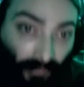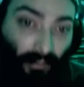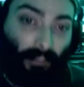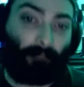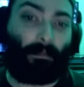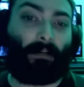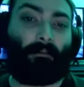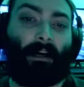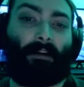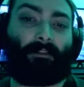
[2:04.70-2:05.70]
A naked man
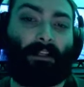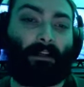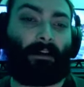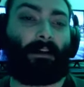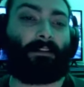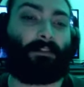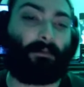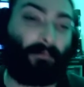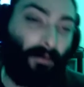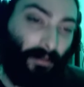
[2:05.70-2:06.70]
arrives at a
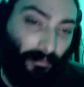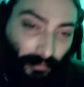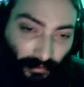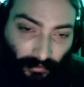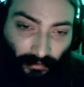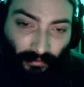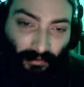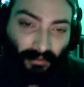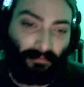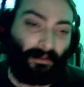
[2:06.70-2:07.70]
costume party with a girl
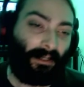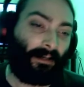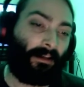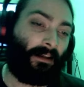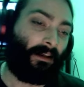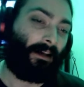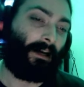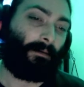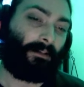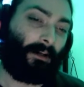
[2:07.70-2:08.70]
on his back.
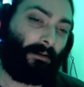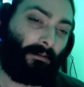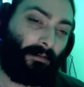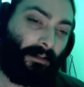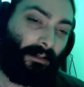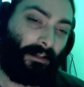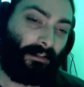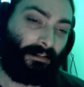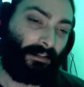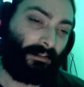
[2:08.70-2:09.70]
I'm a turtle, he
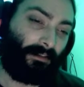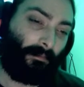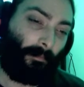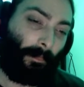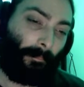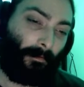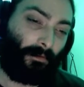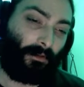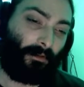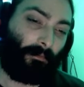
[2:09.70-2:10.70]
says.
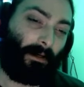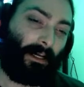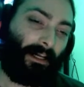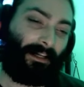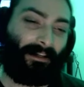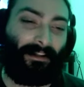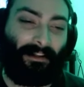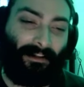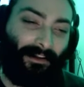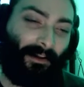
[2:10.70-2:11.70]
Who's on your back?
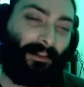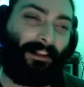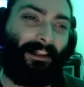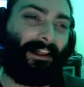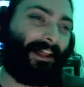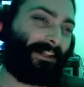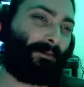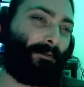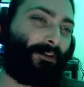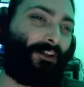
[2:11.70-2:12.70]
Oh,
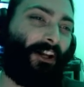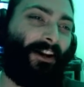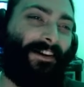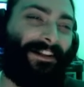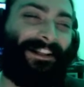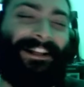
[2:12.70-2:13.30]
that's Michelle.